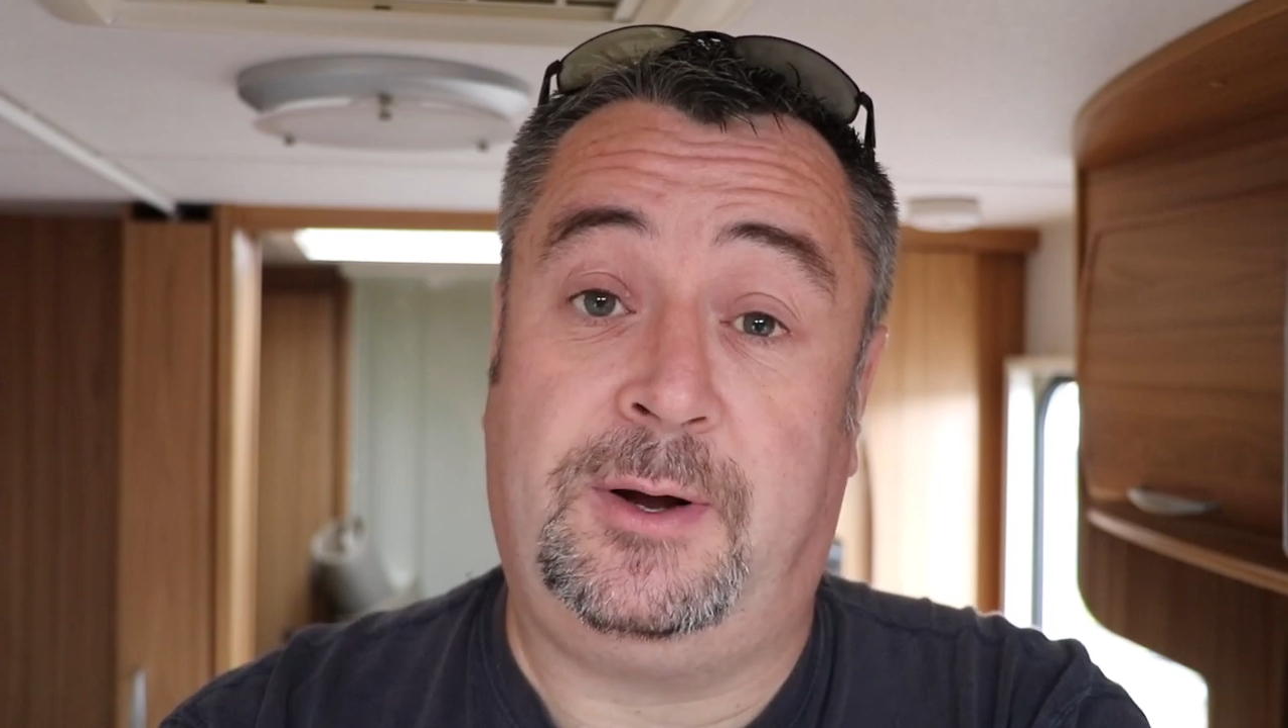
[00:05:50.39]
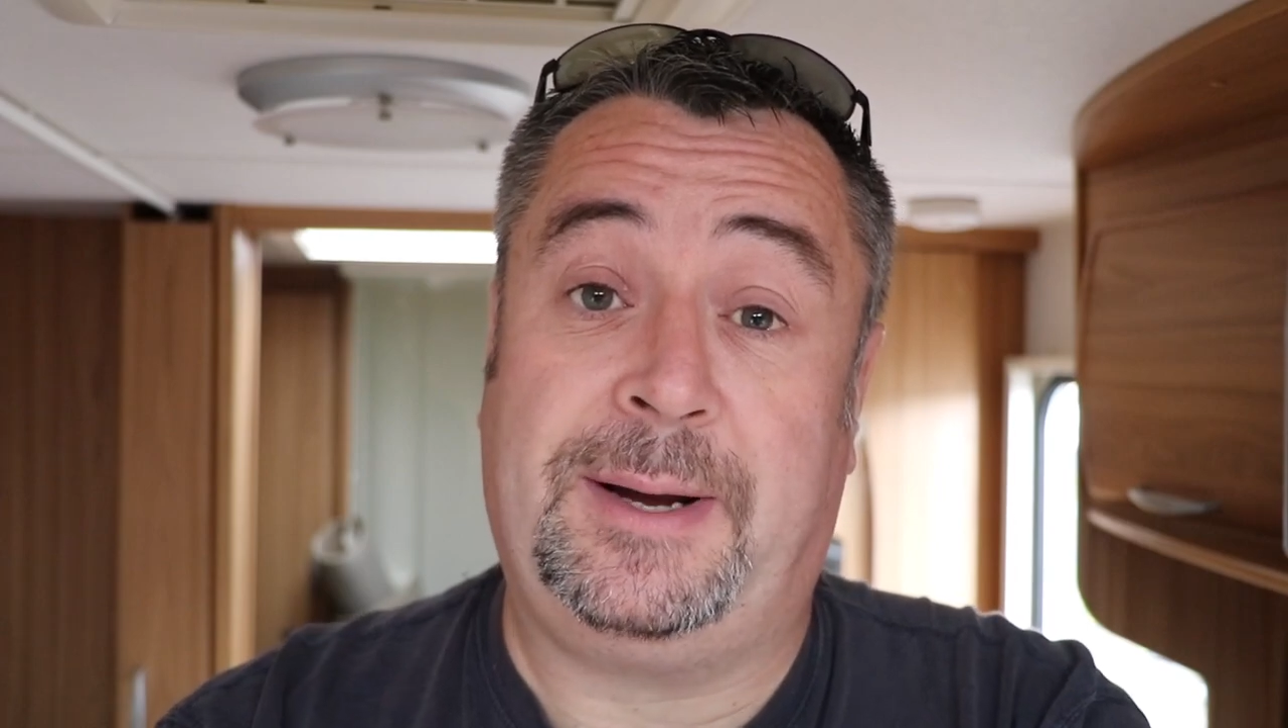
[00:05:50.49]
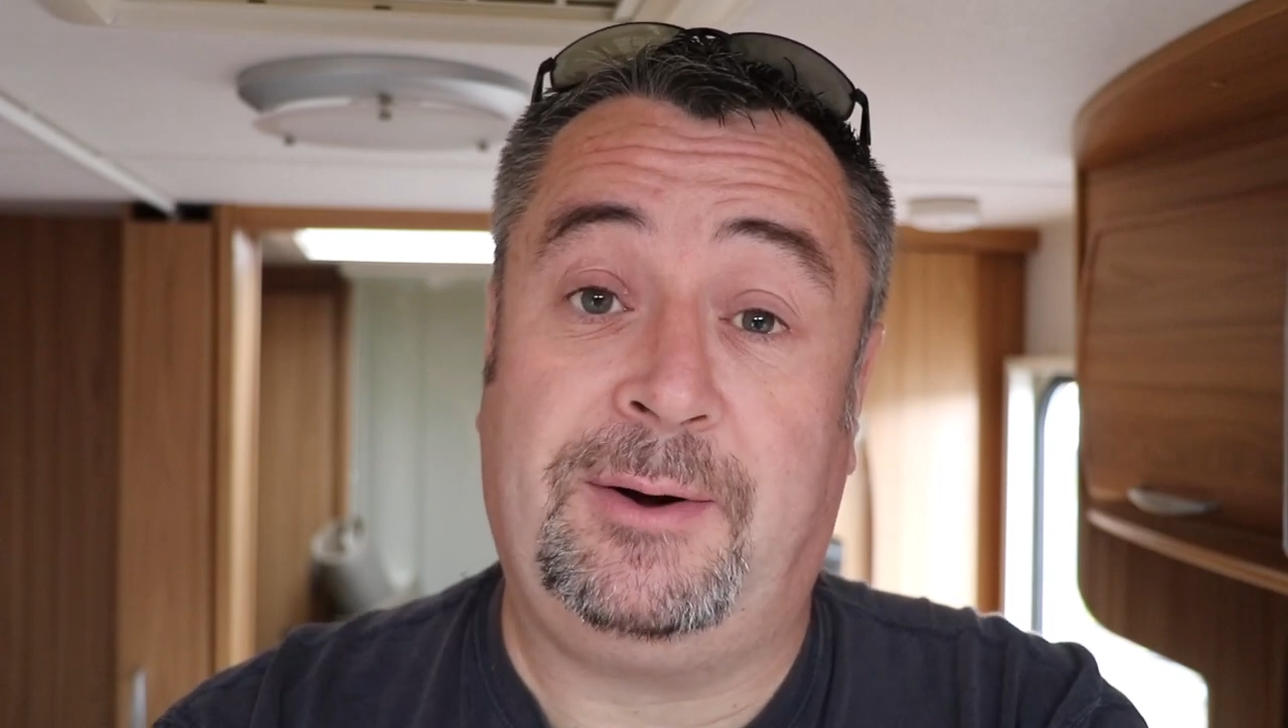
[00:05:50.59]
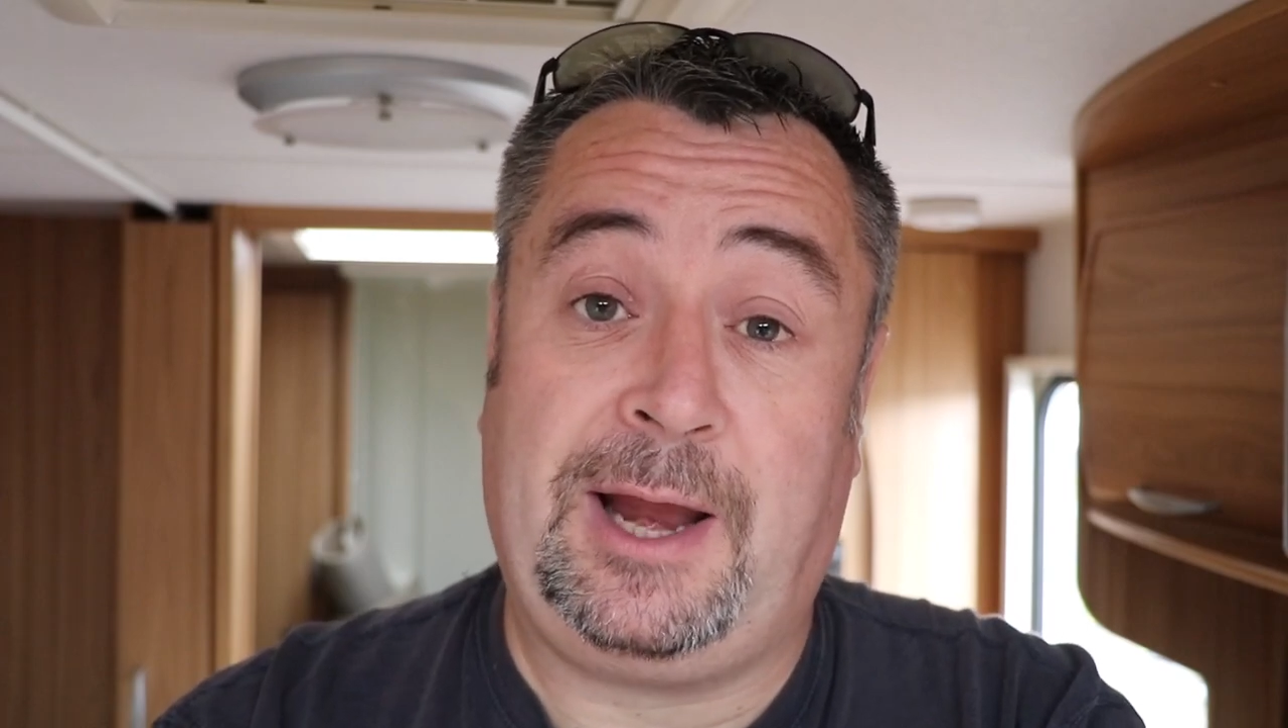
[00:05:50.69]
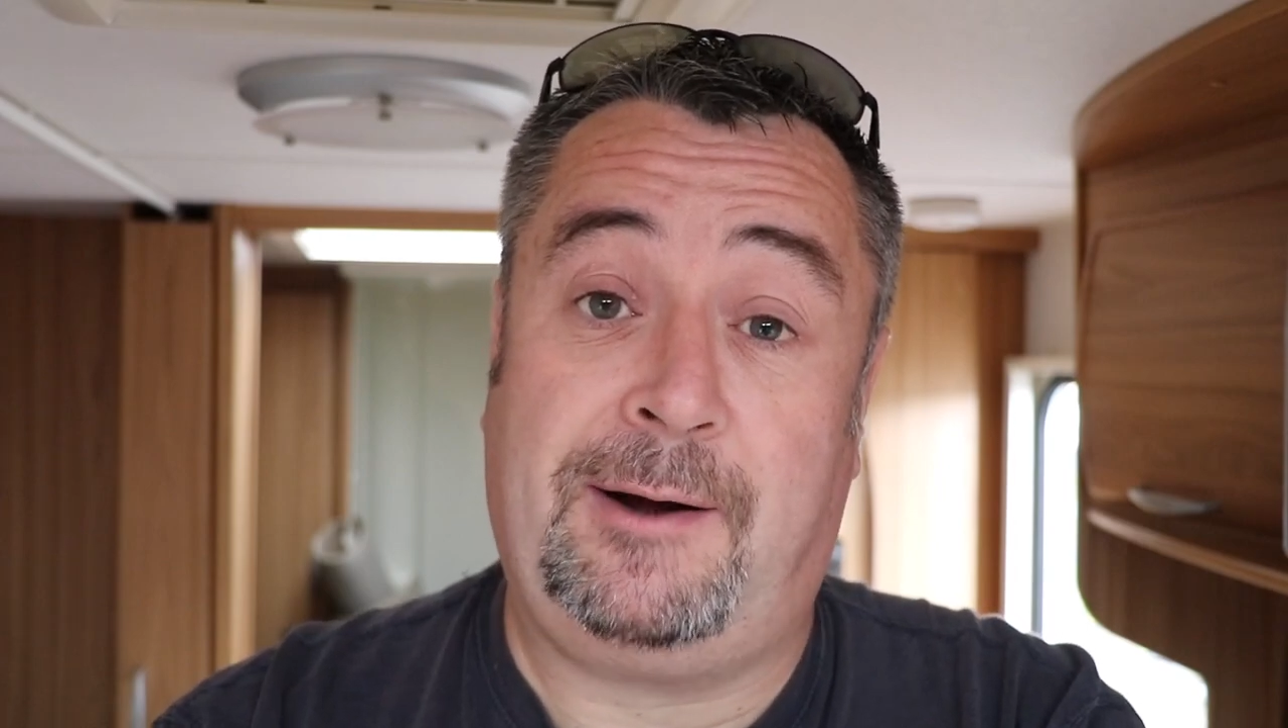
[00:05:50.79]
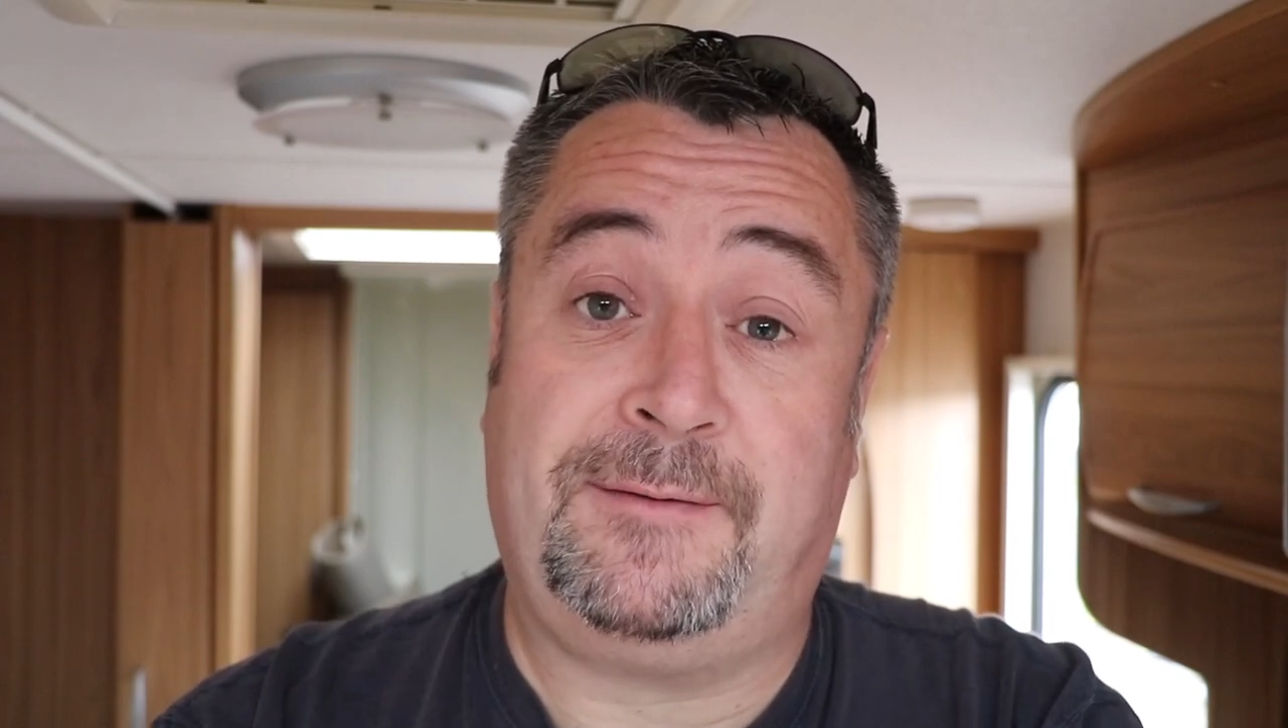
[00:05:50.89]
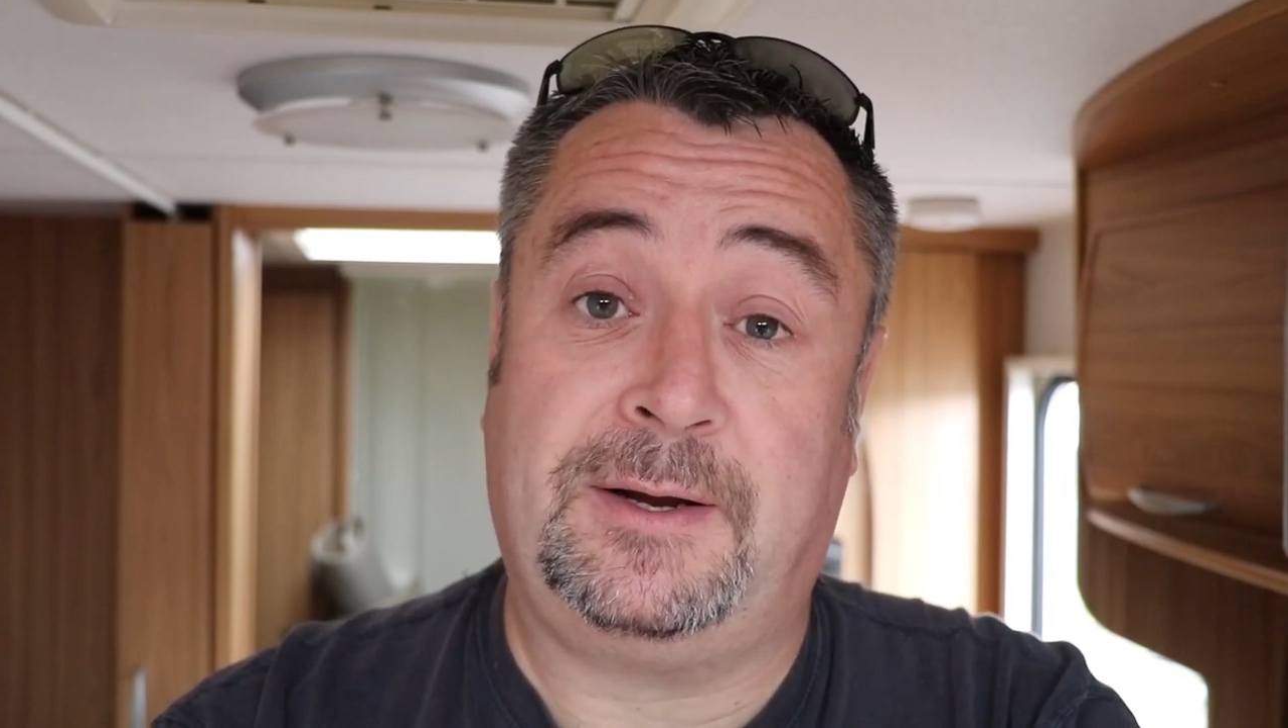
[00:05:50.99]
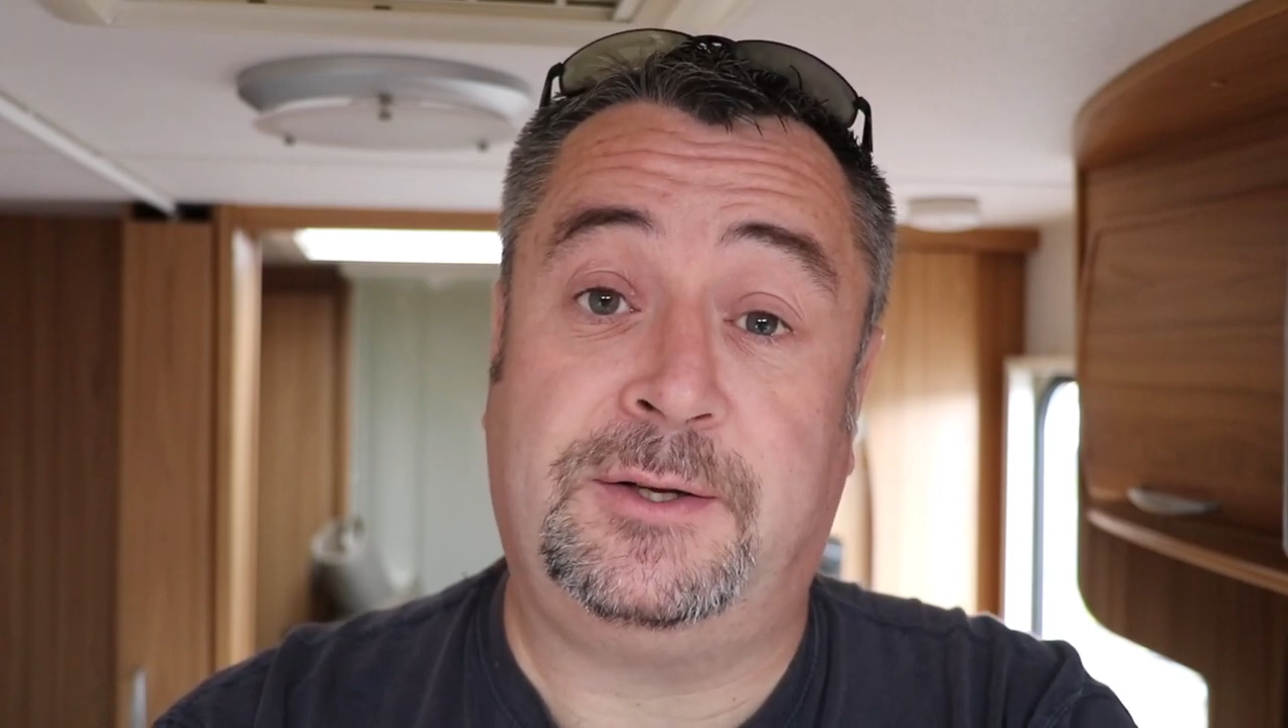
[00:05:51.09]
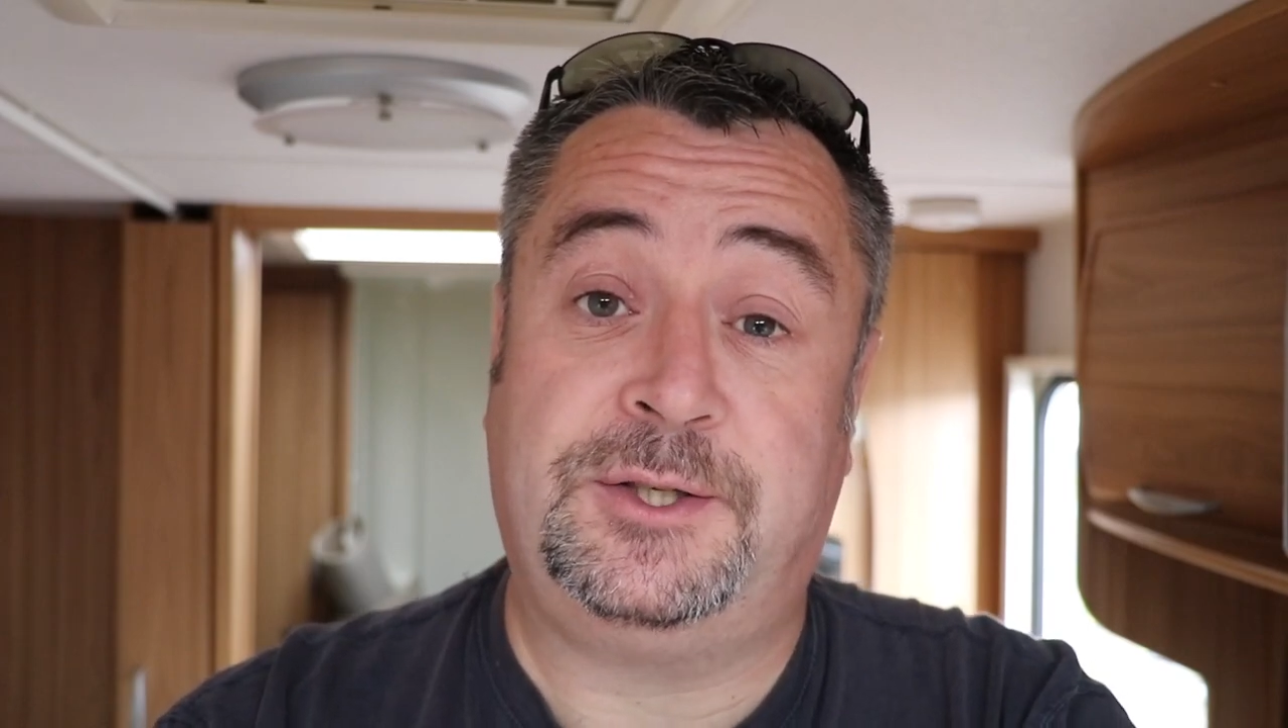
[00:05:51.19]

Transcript: about caravan